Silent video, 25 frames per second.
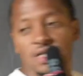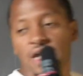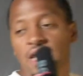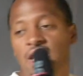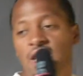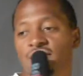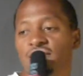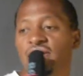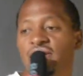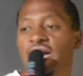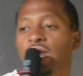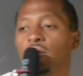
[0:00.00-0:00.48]
ain't
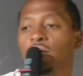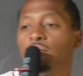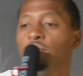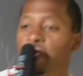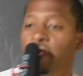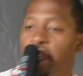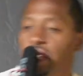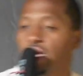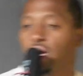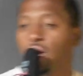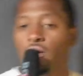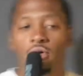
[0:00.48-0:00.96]
even got a
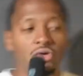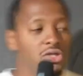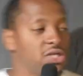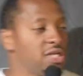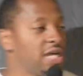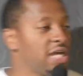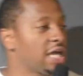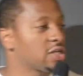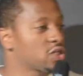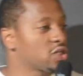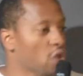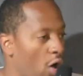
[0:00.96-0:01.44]
mink on. She
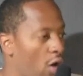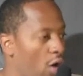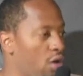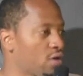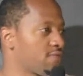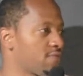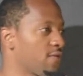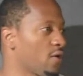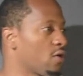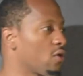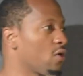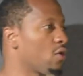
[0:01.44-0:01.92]
got dog
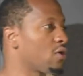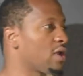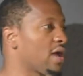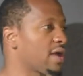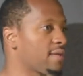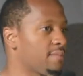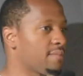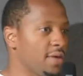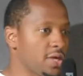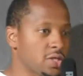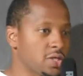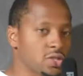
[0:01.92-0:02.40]
fur on.
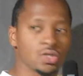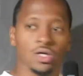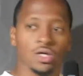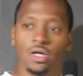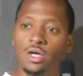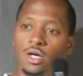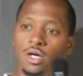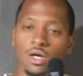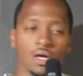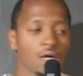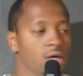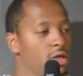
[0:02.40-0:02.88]
Like, bitch.
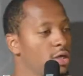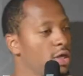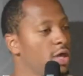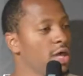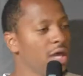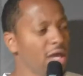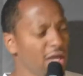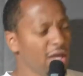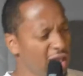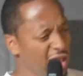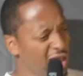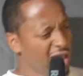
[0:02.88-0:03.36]

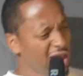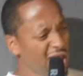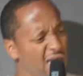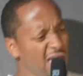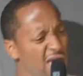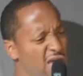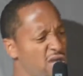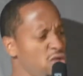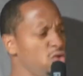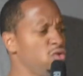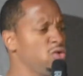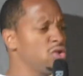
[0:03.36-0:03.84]

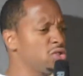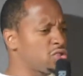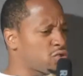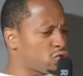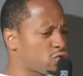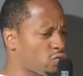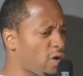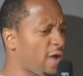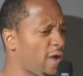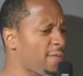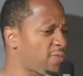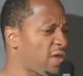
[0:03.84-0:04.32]
You done
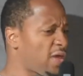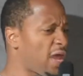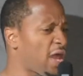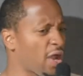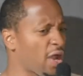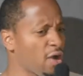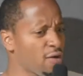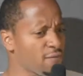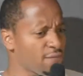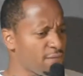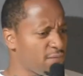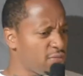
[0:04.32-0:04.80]
scraped the
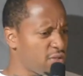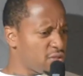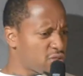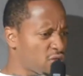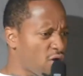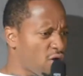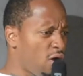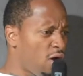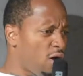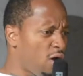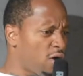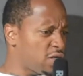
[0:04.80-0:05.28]
hair from the
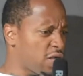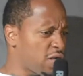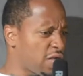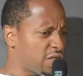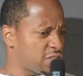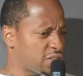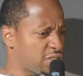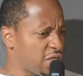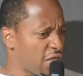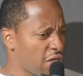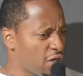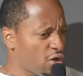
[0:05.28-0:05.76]
dog that
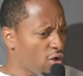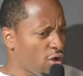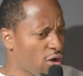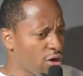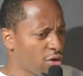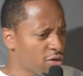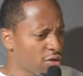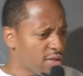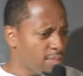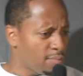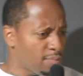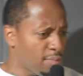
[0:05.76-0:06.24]
shed it all
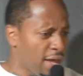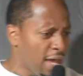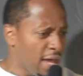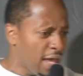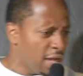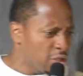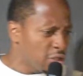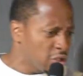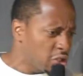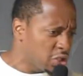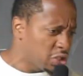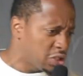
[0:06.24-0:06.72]
on your bed
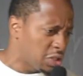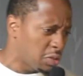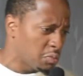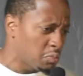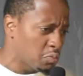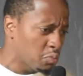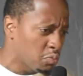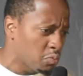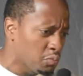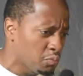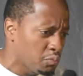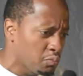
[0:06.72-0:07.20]
and just said,
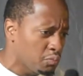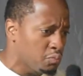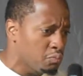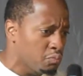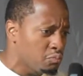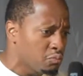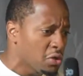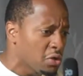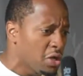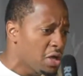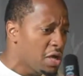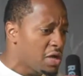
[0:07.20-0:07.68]

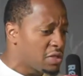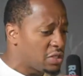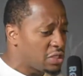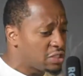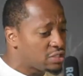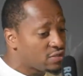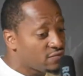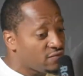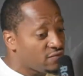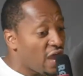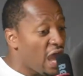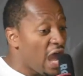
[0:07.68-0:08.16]
mm-hmm,
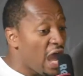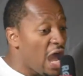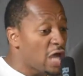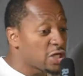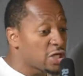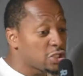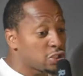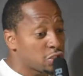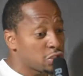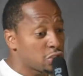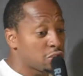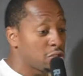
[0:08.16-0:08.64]
this
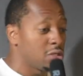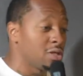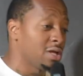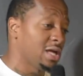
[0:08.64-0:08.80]
fashion.